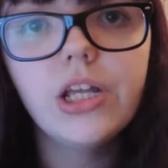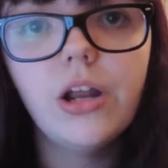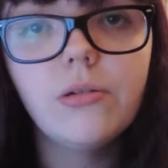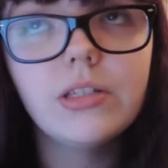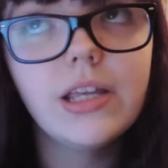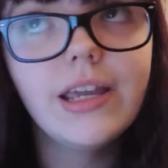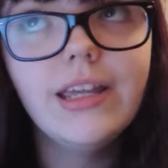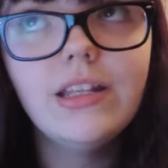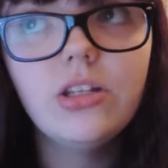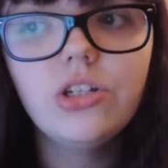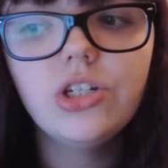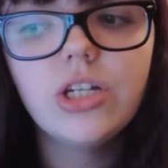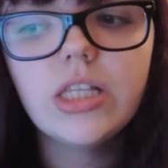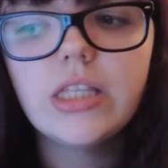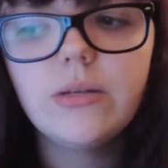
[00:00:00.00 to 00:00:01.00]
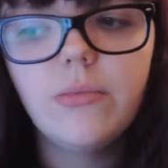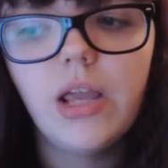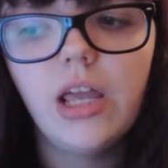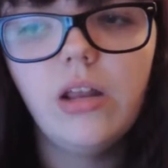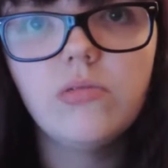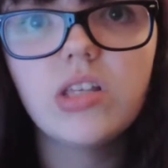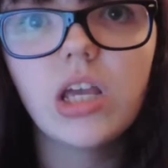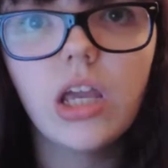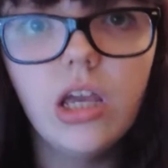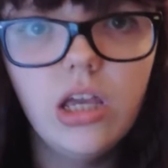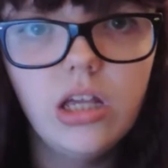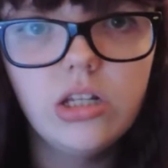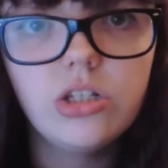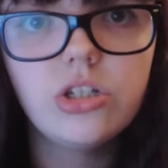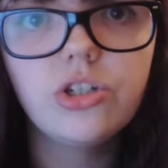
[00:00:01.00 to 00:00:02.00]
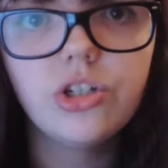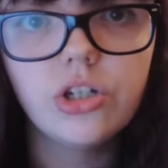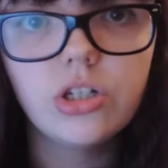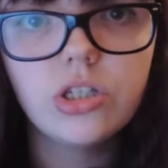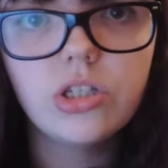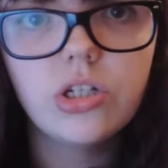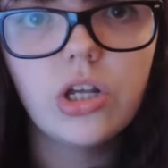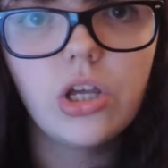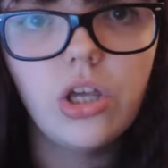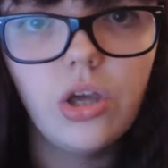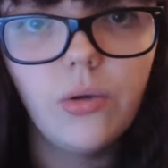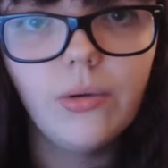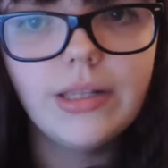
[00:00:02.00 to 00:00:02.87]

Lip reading: and I was like, it's just me, and he was like, it's just you.